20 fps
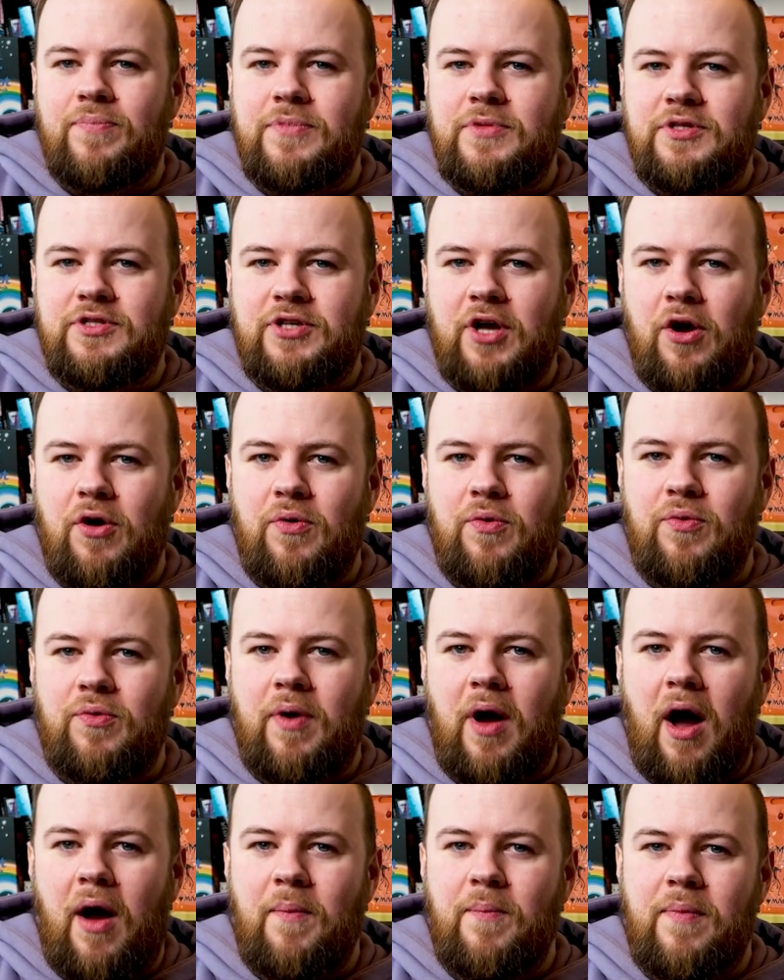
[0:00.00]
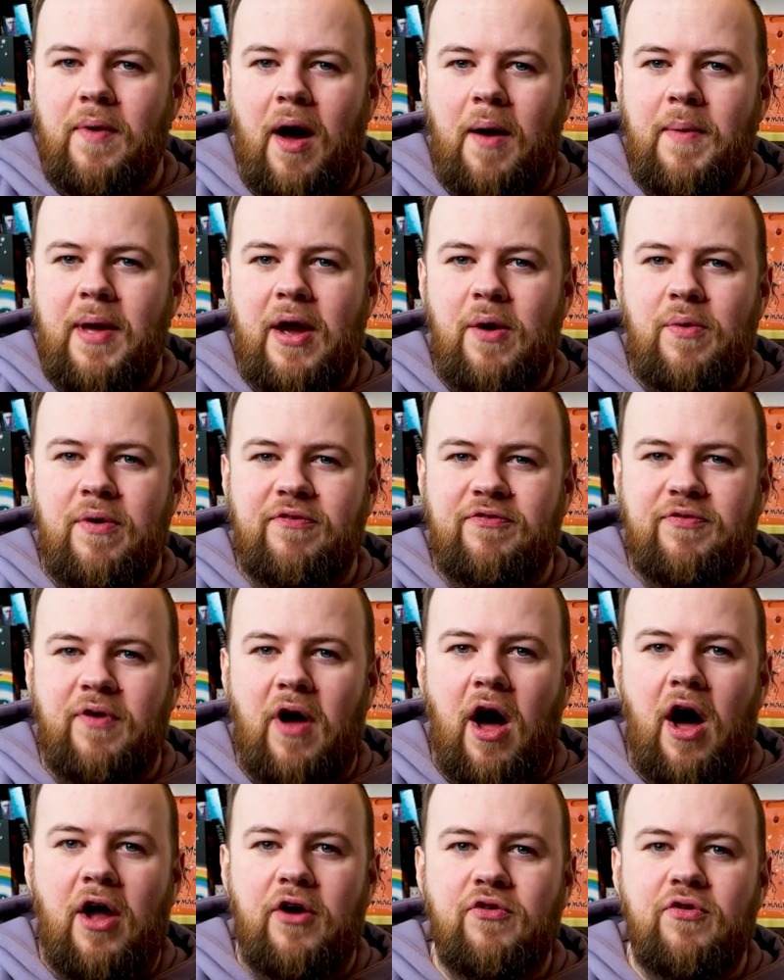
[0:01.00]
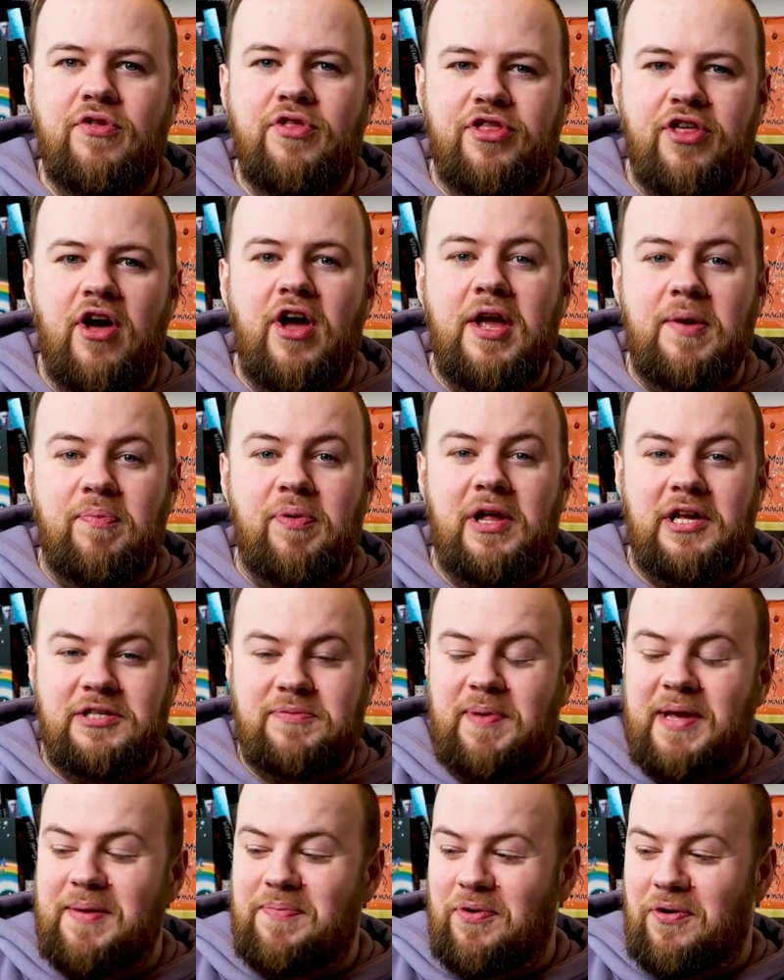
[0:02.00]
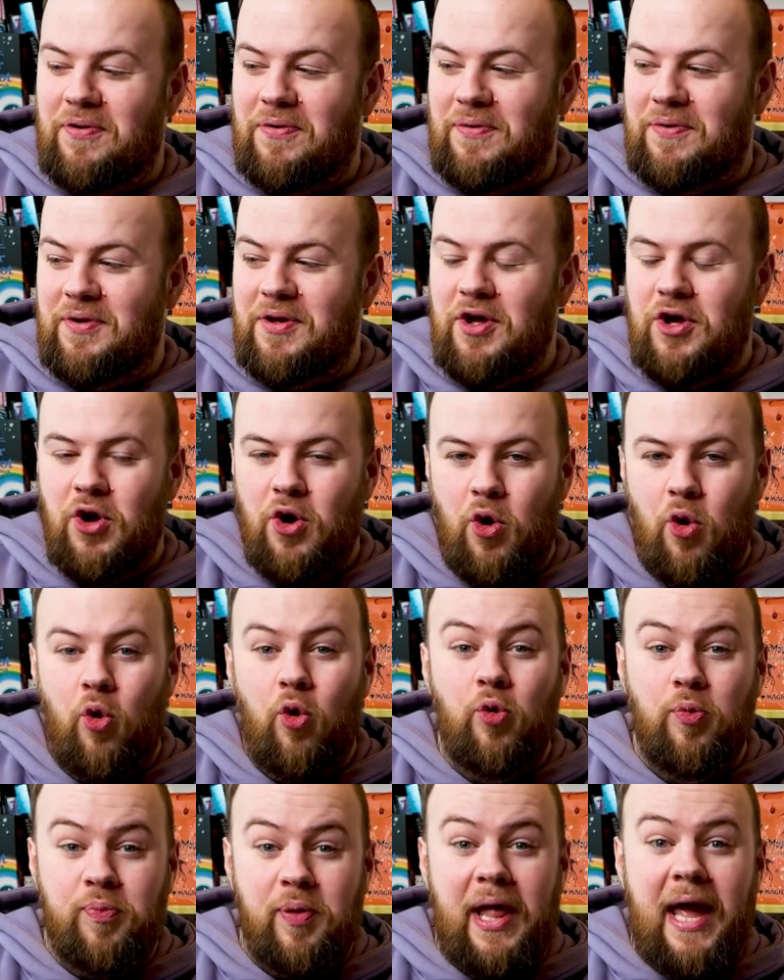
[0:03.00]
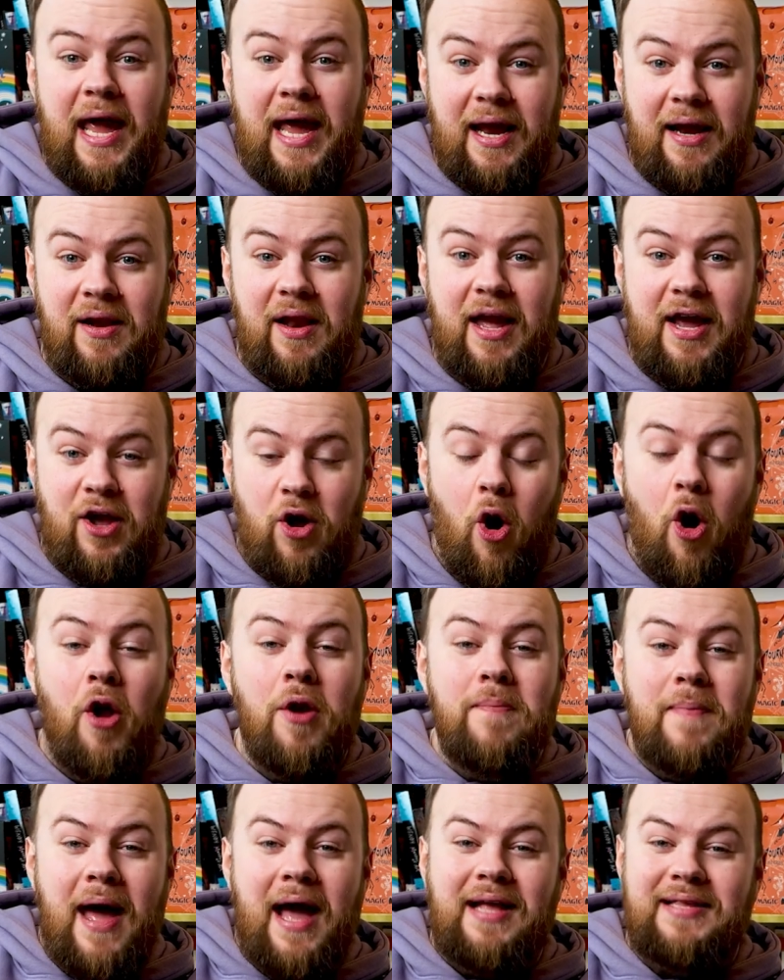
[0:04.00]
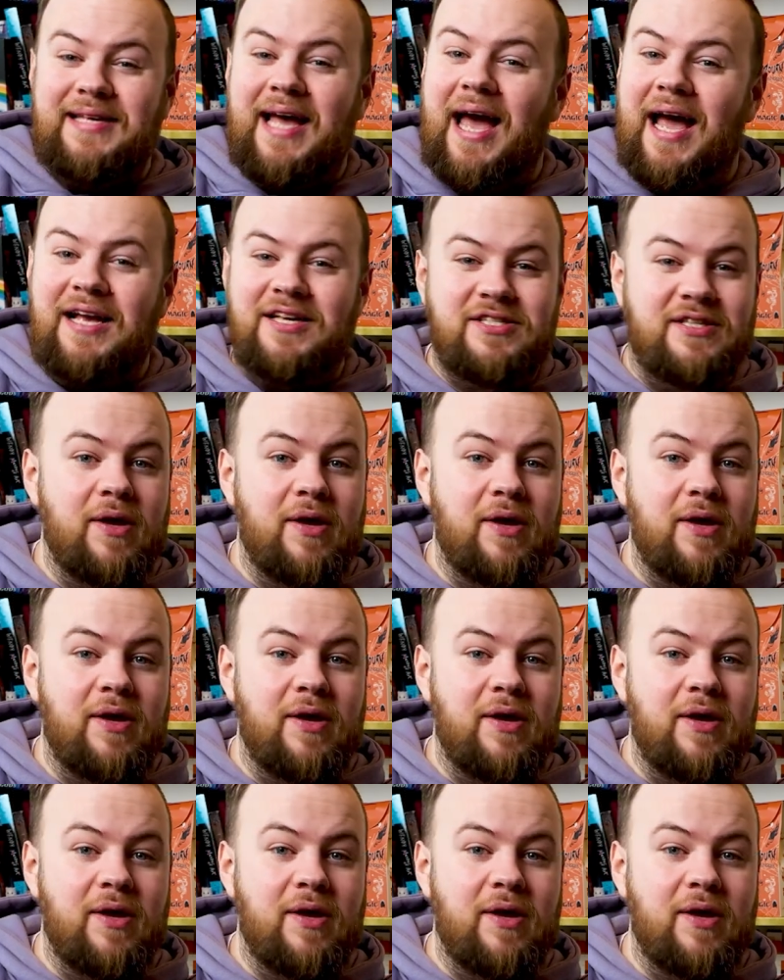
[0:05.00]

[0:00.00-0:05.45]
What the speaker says: So I'm here with 130 plus people, all playing like on meta decks.